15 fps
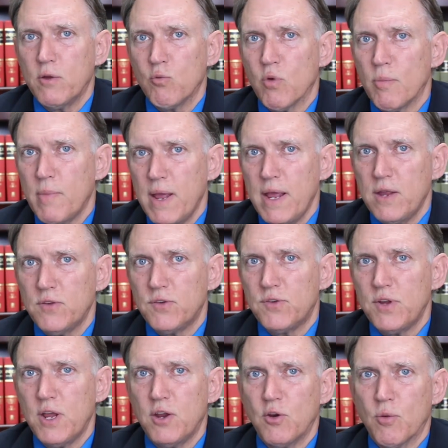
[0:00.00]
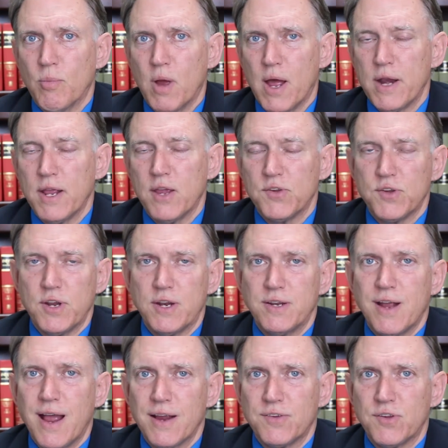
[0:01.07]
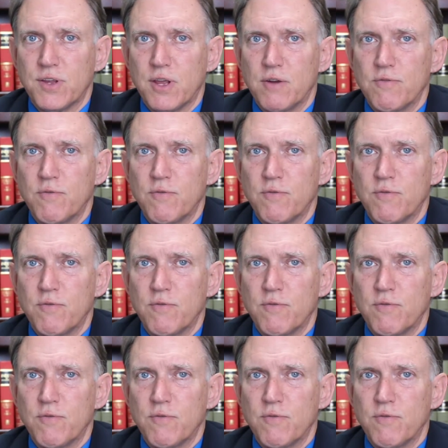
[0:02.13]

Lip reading: remains in your body as an intoxicant